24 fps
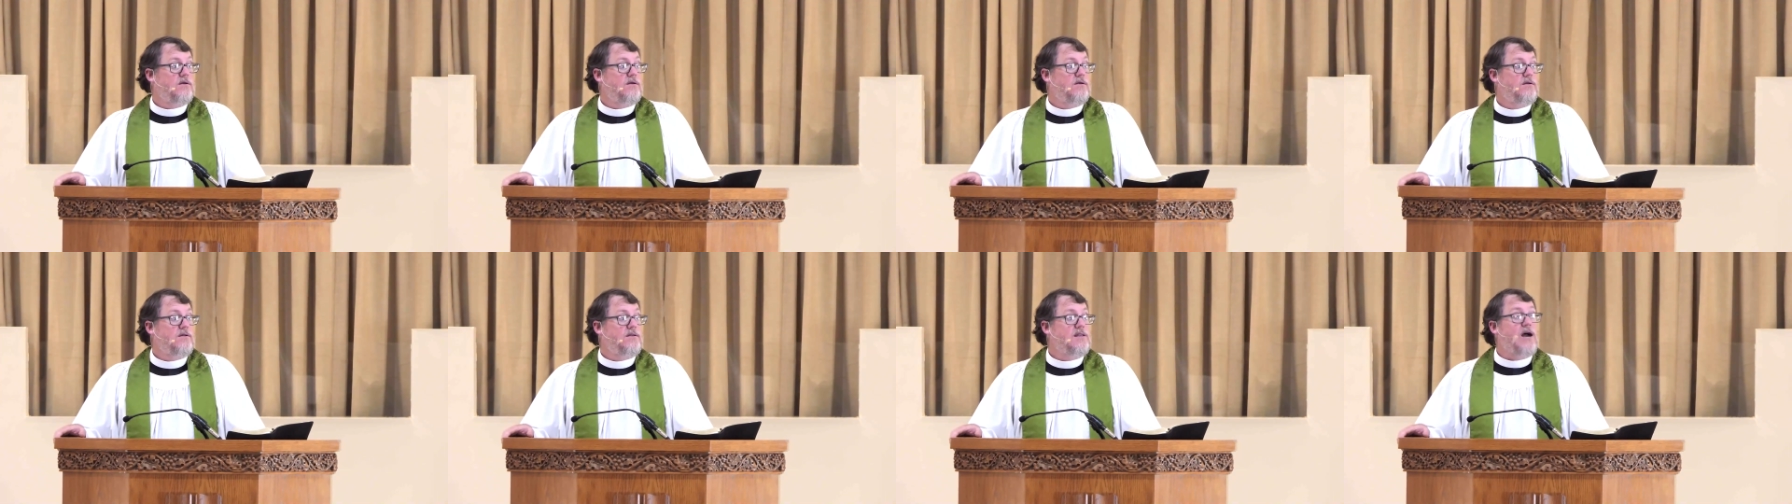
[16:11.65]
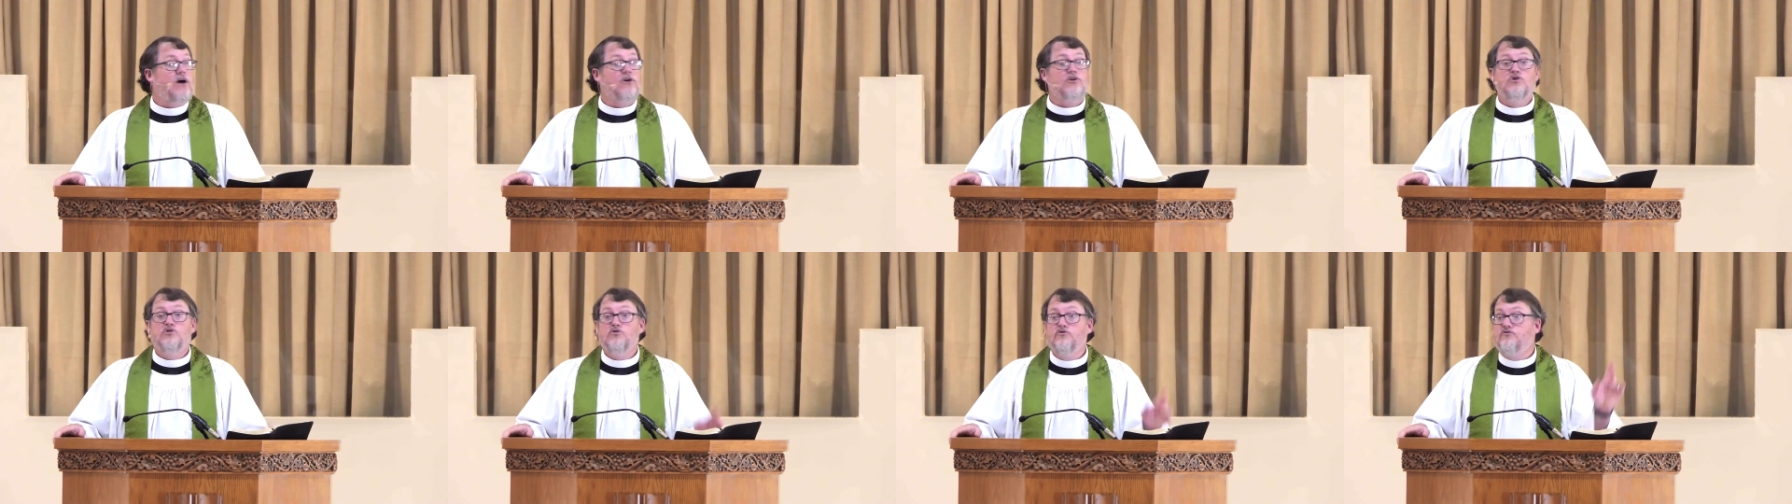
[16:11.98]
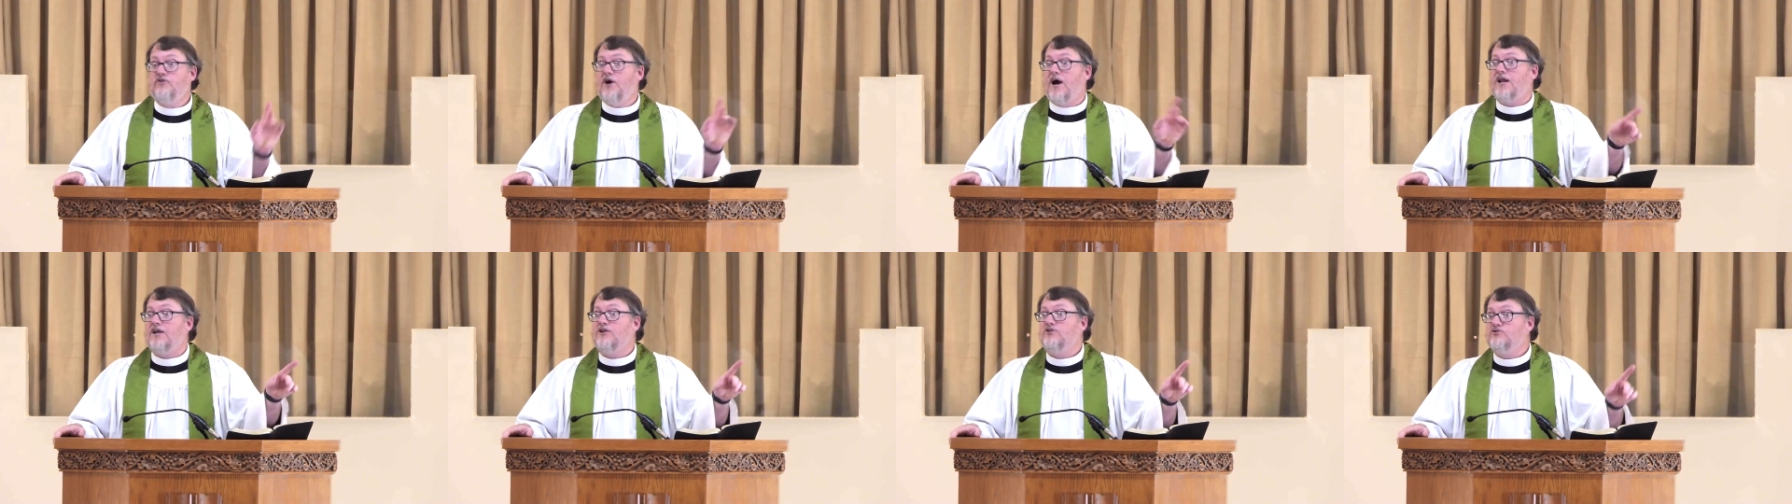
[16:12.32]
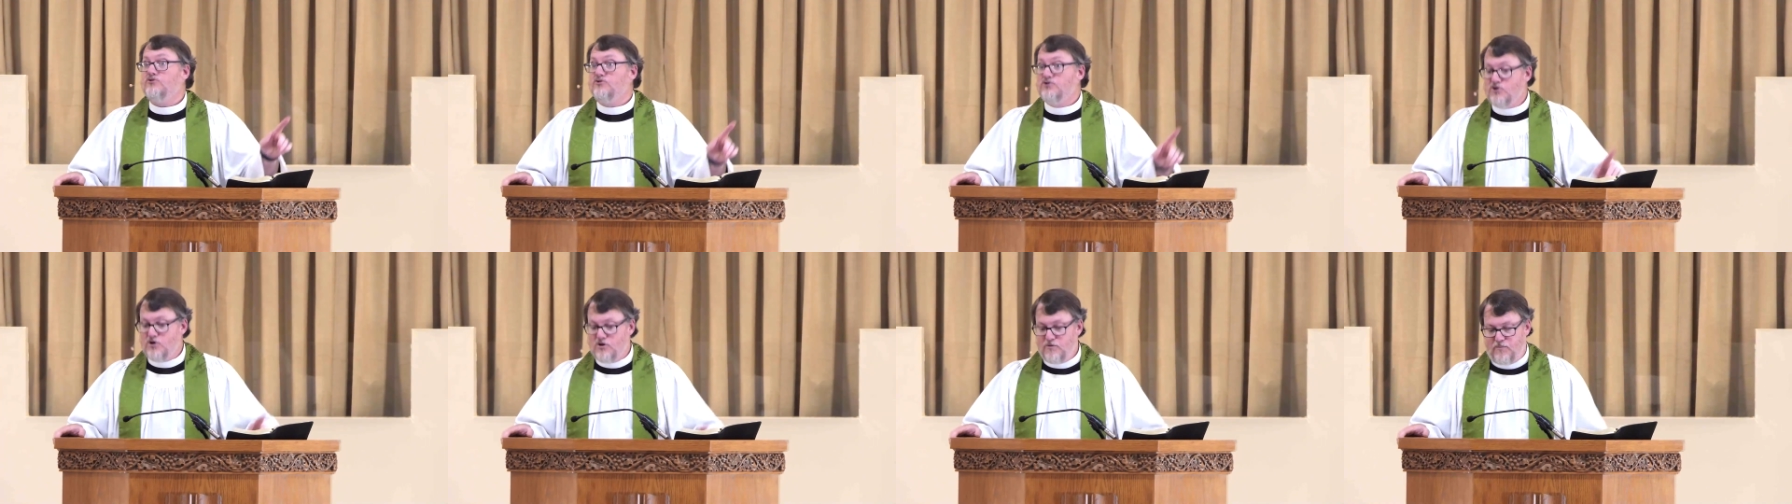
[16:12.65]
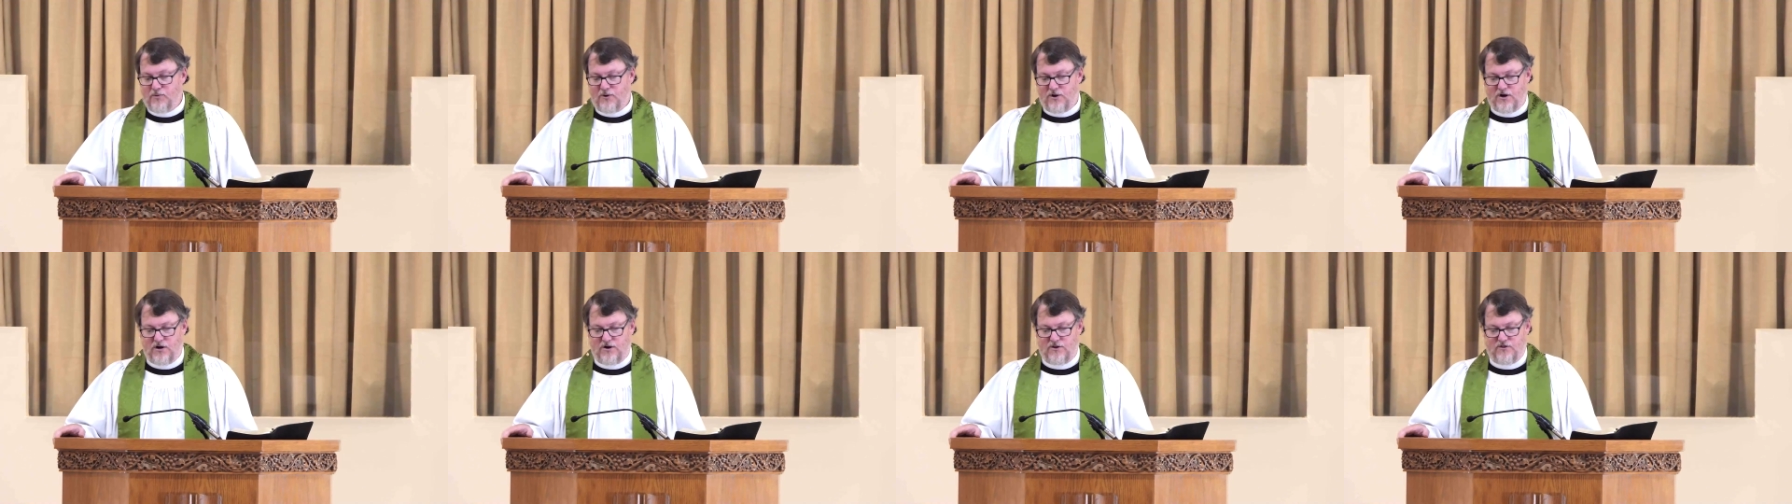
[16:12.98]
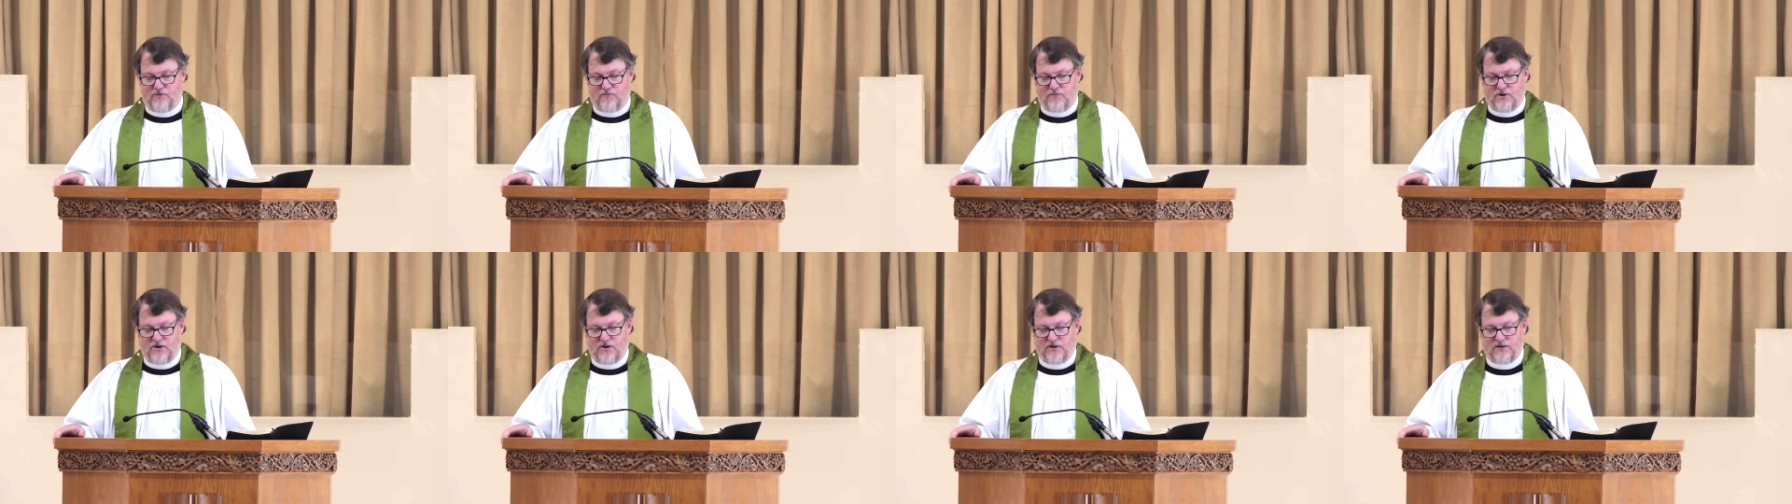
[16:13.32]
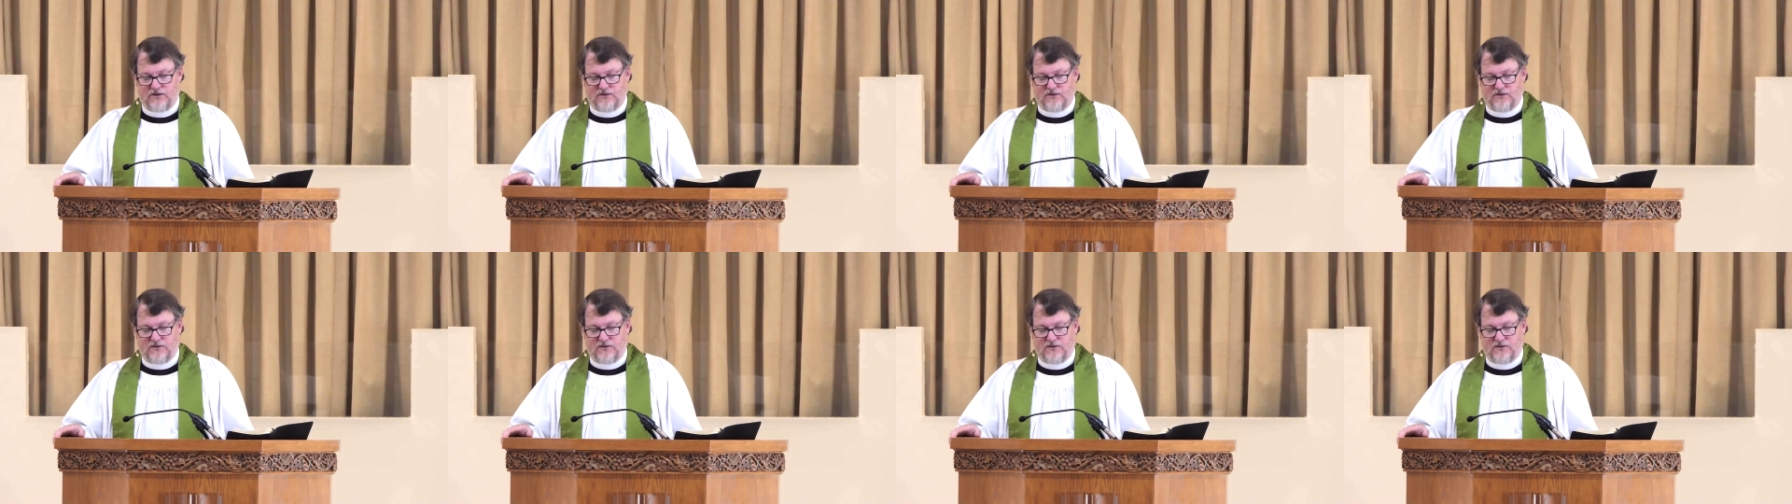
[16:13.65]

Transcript: Now you've got to do your part of the bargain.